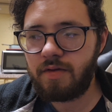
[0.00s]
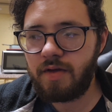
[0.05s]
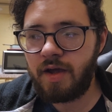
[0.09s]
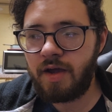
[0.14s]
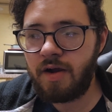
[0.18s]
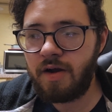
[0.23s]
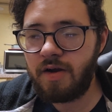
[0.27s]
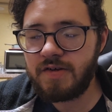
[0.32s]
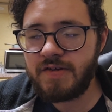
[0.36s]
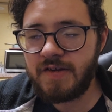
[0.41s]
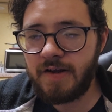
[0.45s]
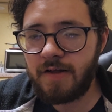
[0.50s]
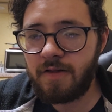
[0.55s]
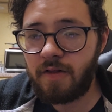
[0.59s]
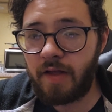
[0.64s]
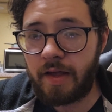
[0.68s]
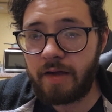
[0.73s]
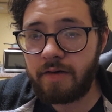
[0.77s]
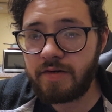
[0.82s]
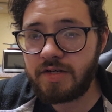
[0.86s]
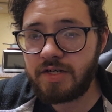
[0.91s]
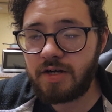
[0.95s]
errors in a
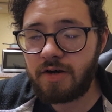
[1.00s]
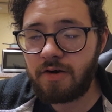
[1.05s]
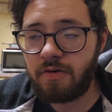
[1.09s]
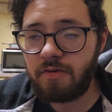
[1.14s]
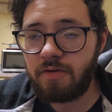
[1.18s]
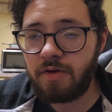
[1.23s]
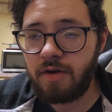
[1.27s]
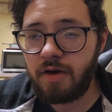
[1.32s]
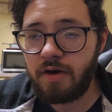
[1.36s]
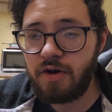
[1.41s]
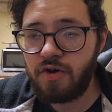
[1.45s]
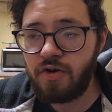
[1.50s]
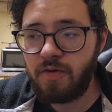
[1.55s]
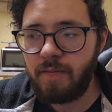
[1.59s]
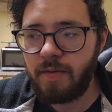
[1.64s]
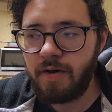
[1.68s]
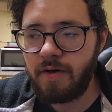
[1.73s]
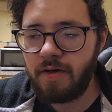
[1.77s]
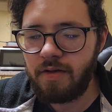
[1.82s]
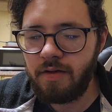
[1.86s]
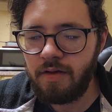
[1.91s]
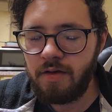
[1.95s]
language I don't know,
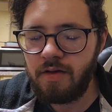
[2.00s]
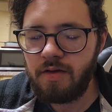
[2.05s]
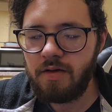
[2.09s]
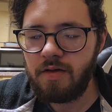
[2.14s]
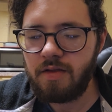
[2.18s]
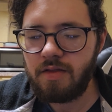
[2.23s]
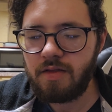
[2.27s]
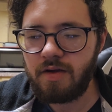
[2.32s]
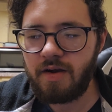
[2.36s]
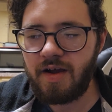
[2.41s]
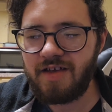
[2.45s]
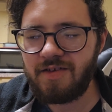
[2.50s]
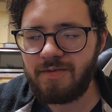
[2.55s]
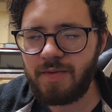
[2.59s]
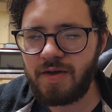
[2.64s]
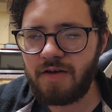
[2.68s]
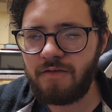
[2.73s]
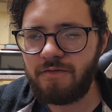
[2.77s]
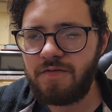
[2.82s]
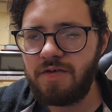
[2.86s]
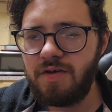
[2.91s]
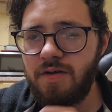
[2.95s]
but there has
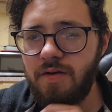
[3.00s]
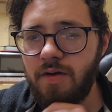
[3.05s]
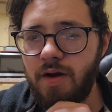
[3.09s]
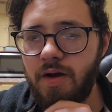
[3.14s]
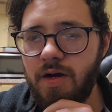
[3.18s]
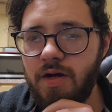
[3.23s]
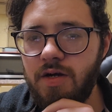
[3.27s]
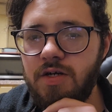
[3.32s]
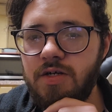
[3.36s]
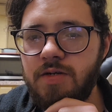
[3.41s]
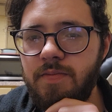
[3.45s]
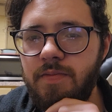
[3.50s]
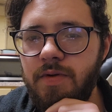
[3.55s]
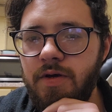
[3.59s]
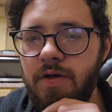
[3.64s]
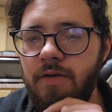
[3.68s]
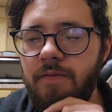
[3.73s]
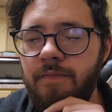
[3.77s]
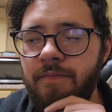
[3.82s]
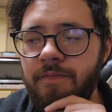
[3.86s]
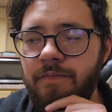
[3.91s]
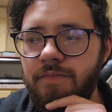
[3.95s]
been a few errors,
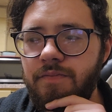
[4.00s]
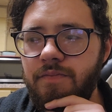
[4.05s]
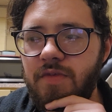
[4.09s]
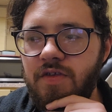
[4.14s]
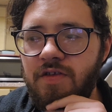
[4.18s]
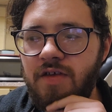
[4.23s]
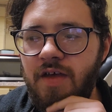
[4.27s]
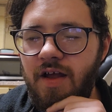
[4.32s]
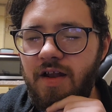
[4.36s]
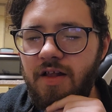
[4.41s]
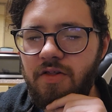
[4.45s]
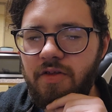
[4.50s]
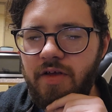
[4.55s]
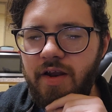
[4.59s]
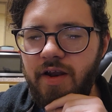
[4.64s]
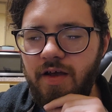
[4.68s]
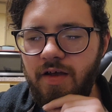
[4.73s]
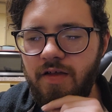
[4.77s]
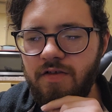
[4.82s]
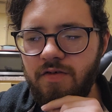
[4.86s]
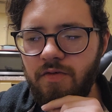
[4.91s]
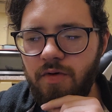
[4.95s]
but it's kind of
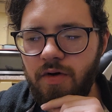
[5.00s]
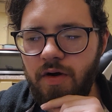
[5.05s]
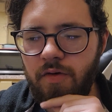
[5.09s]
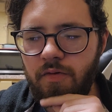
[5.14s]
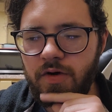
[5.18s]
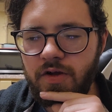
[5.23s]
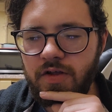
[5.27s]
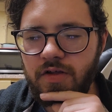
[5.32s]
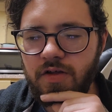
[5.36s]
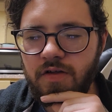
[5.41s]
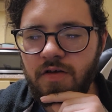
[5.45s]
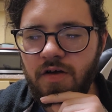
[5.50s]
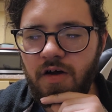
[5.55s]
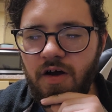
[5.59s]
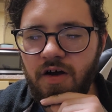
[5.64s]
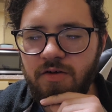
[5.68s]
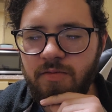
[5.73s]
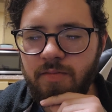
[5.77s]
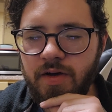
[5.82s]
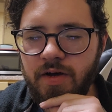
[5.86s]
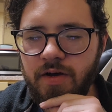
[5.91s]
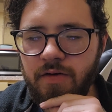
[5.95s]
leading into what I wanted to
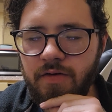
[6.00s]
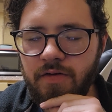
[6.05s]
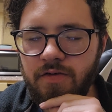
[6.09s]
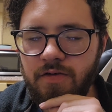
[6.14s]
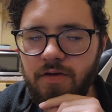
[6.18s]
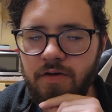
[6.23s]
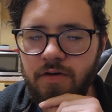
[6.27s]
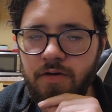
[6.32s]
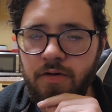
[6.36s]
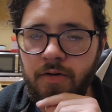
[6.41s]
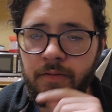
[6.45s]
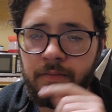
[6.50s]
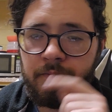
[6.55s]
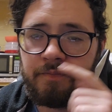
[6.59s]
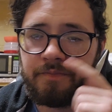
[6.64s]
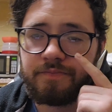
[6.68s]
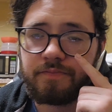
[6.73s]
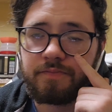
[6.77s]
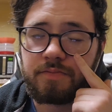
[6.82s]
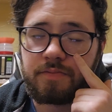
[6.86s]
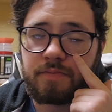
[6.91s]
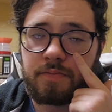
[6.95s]
talk about. So
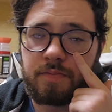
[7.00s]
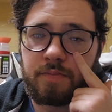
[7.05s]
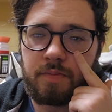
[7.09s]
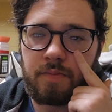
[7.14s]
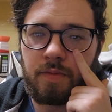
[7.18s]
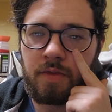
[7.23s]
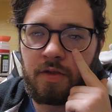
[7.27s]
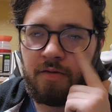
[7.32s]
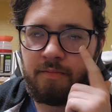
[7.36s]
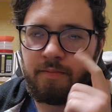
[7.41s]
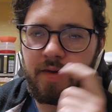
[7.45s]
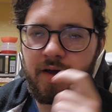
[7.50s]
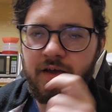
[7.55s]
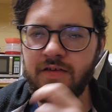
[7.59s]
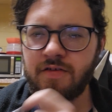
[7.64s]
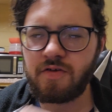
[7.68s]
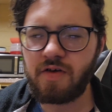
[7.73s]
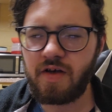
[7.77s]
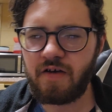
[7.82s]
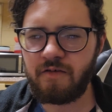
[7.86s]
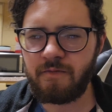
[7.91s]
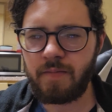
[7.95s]

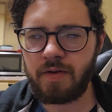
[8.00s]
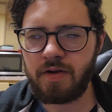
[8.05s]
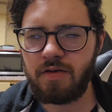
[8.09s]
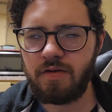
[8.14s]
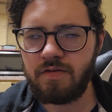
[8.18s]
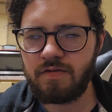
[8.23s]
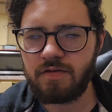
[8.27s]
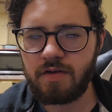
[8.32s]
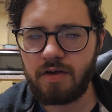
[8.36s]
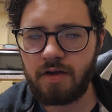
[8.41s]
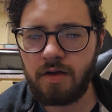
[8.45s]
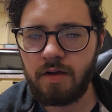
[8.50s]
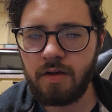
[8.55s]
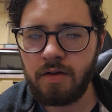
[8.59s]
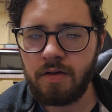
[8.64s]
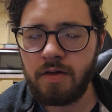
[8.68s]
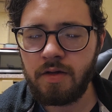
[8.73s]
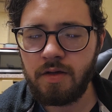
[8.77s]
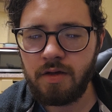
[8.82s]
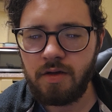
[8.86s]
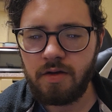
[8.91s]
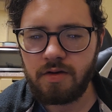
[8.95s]
basically, I've been using
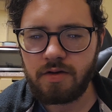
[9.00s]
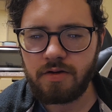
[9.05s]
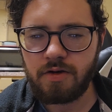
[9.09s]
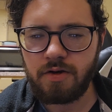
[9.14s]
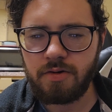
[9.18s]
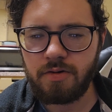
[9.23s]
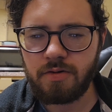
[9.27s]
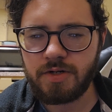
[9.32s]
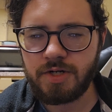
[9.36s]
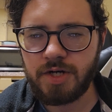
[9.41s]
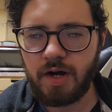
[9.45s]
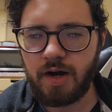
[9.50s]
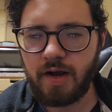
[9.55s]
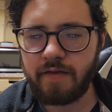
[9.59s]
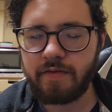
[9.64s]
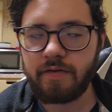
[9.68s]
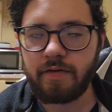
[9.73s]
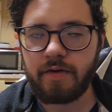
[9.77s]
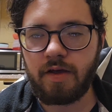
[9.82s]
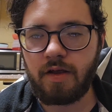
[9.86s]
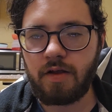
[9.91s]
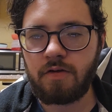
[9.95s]
Google
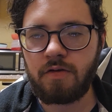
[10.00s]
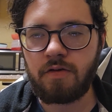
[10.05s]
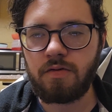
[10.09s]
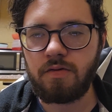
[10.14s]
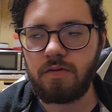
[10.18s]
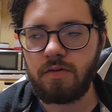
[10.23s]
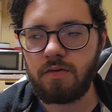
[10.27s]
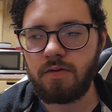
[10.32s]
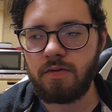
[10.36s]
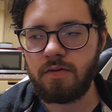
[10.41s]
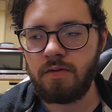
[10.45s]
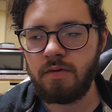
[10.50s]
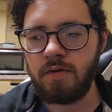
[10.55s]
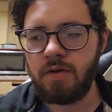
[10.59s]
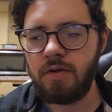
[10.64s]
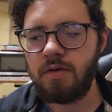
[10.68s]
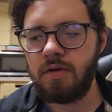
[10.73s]
Translate to